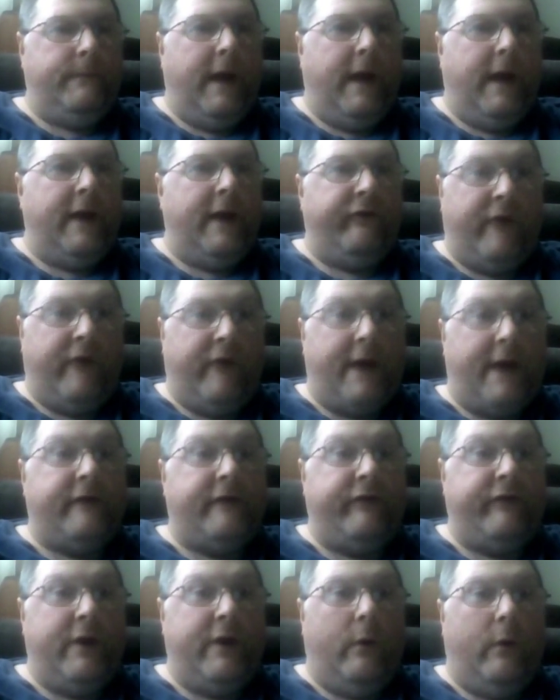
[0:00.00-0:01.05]
And Assad
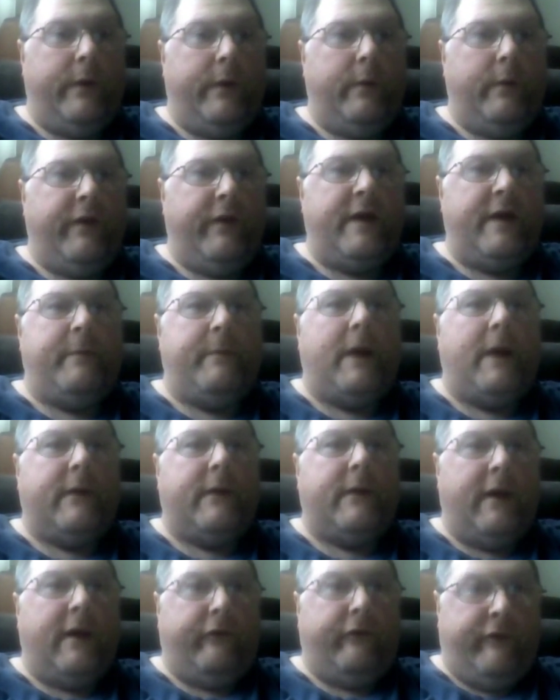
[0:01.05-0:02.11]
is the only one. Think about
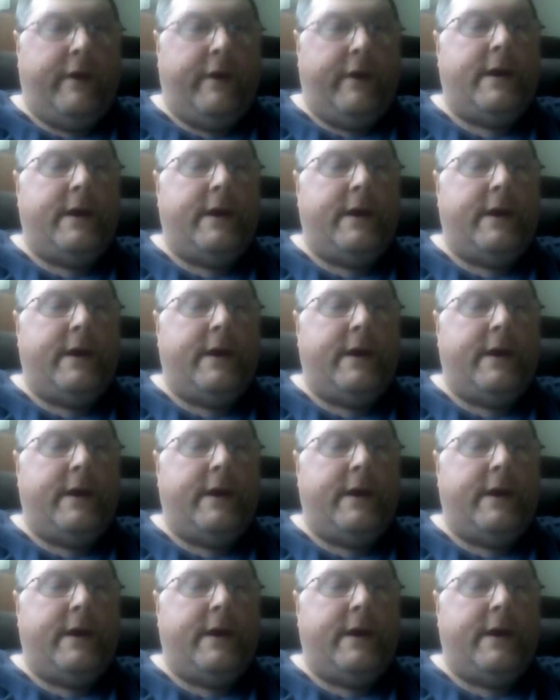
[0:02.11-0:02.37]
this.